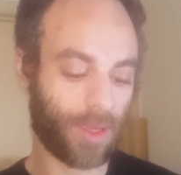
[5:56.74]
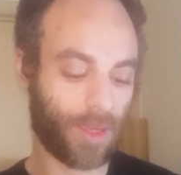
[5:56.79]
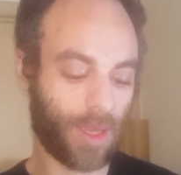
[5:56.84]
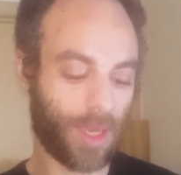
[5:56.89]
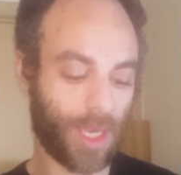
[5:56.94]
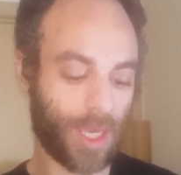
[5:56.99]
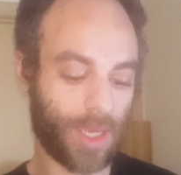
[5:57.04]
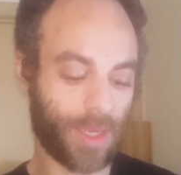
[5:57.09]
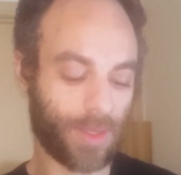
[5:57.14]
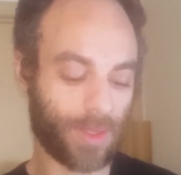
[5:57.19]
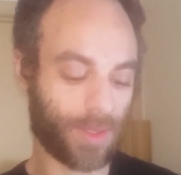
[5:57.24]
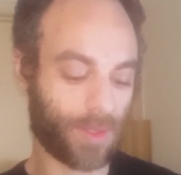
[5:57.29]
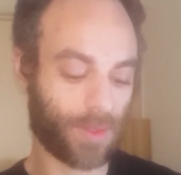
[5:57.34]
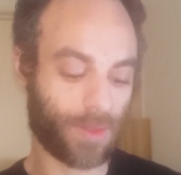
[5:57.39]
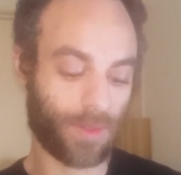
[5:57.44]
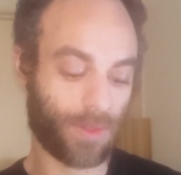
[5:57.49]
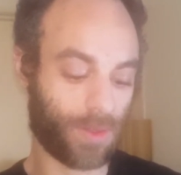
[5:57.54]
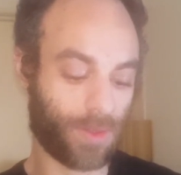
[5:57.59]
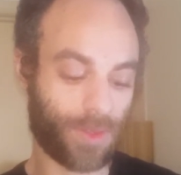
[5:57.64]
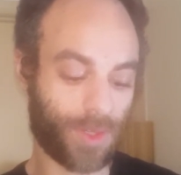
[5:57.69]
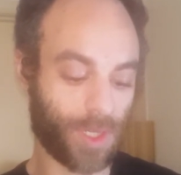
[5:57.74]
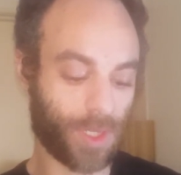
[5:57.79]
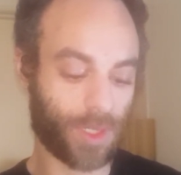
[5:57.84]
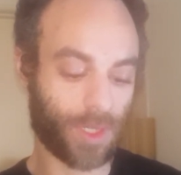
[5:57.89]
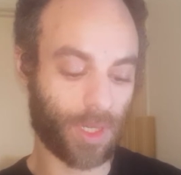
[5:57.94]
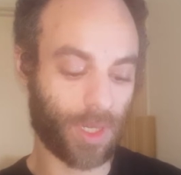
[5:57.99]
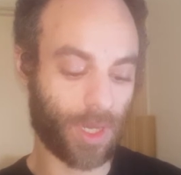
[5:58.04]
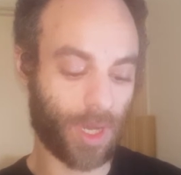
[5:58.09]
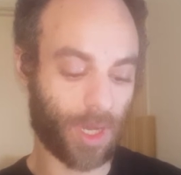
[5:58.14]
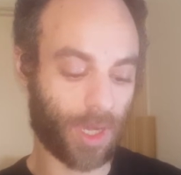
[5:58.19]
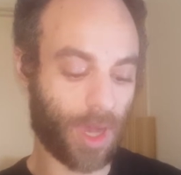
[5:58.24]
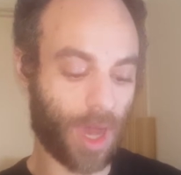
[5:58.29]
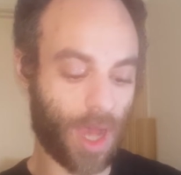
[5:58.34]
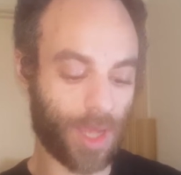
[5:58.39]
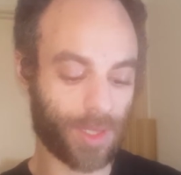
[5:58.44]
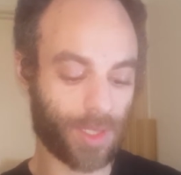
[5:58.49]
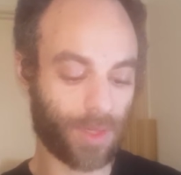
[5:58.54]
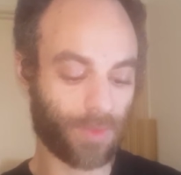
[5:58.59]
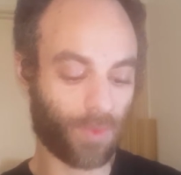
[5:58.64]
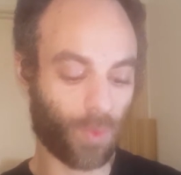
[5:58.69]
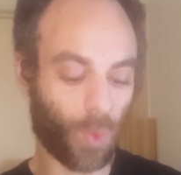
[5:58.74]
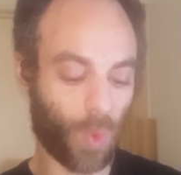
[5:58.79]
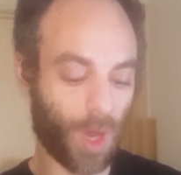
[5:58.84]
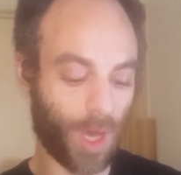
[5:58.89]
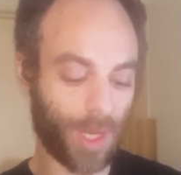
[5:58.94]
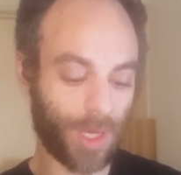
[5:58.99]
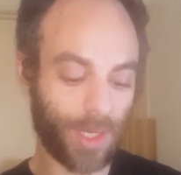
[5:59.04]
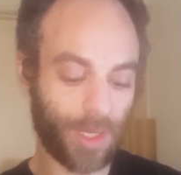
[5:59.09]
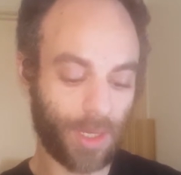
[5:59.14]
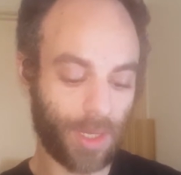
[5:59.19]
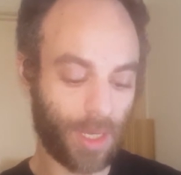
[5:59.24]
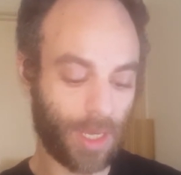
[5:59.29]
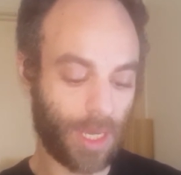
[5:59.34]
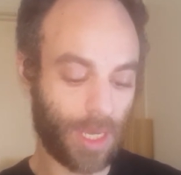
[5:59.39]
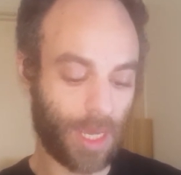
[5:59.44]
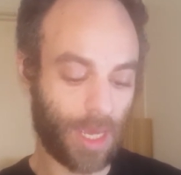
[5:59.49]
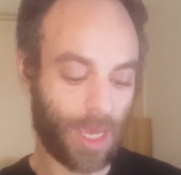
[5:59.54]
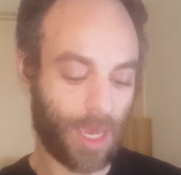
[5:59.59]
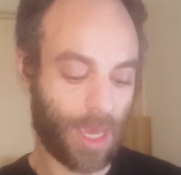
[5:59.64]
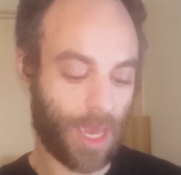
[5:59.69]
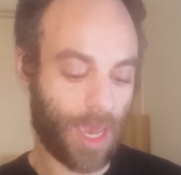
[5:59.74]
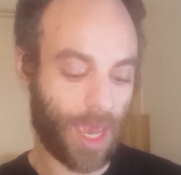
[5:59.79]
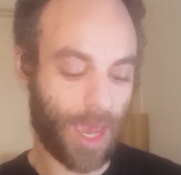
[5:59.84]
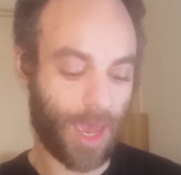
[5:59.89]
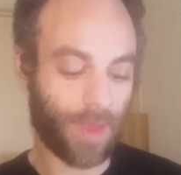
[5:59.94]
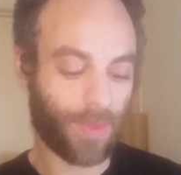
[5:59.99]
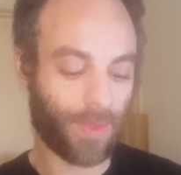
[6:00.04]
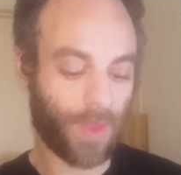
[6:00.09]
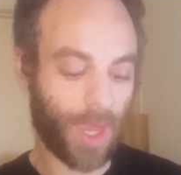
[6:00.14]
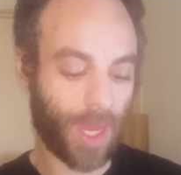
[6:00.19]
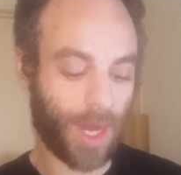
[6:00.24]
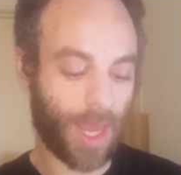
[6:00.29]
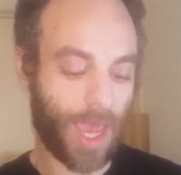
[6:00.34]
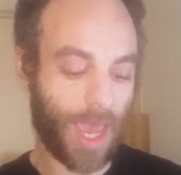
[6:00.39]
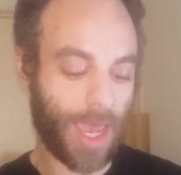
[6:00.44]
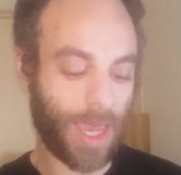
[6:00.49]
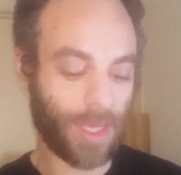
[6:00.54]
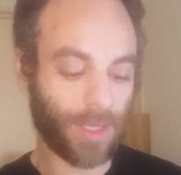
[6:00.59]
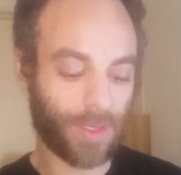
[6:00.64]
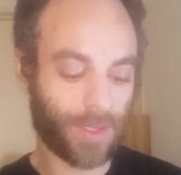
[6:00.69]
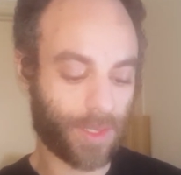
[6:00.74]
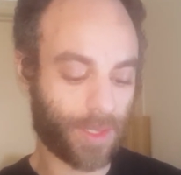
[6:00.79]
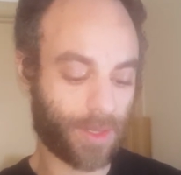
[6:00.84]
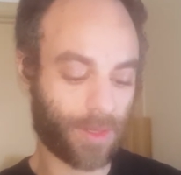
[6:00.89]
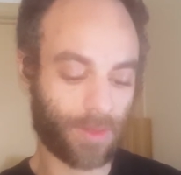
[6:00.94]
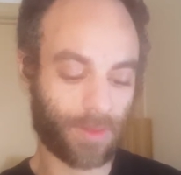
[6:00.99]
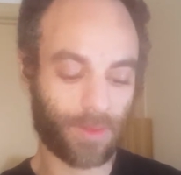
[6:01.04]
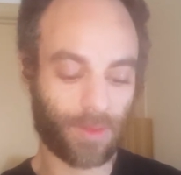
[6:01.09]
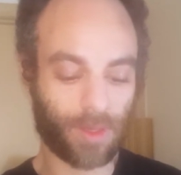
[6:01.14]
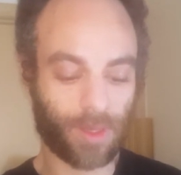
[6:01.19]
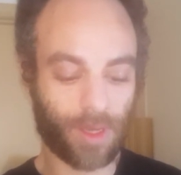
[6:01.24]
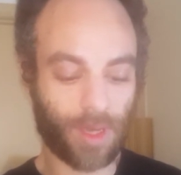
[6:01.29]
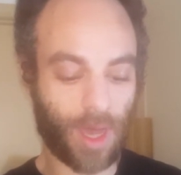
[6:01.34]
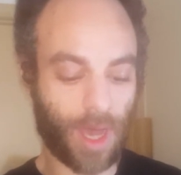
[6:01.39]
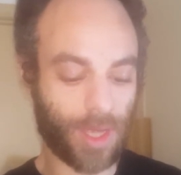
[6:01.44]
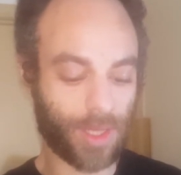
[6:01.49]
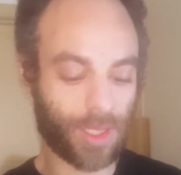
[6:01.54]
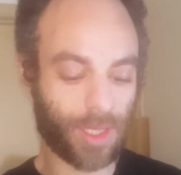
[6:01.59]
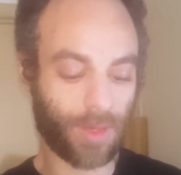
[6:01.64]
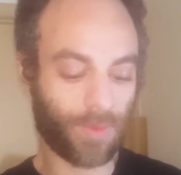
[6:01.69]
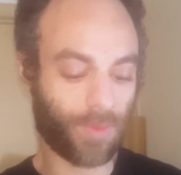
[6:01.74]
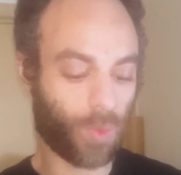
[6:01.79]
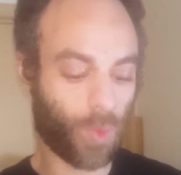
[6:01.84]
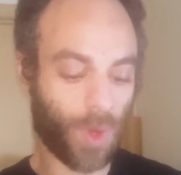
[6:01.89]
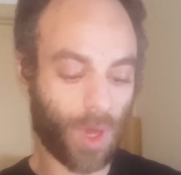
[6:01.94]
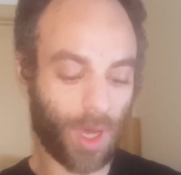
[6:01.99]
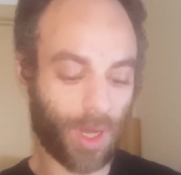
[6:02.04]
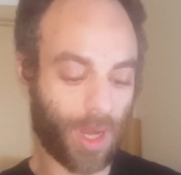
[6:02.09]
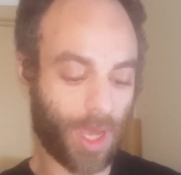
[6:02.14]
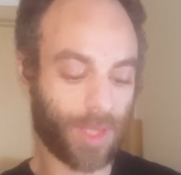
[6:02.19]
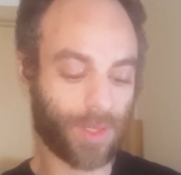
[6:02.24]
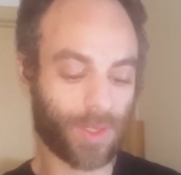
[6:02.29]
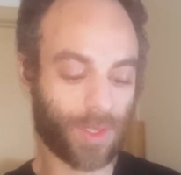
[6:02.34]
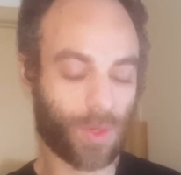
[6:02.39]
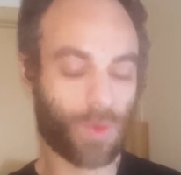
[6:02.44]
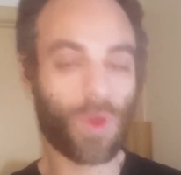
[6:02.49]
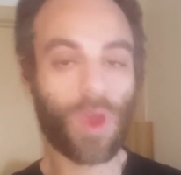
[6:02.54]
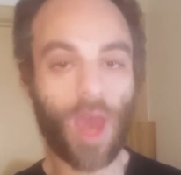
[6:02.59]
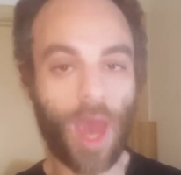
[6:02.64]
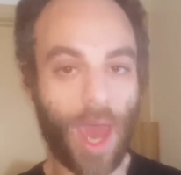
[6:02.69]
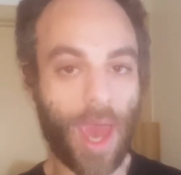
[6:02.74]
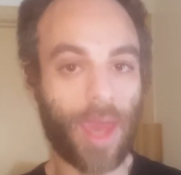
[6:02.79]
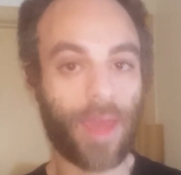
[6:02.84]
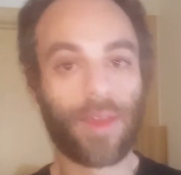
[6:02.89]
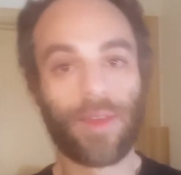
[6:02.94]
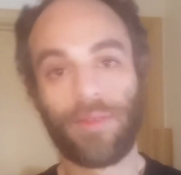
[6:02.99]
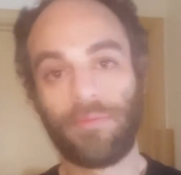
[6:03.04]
is just a cost of 1, and then haste, cost of 1, and scry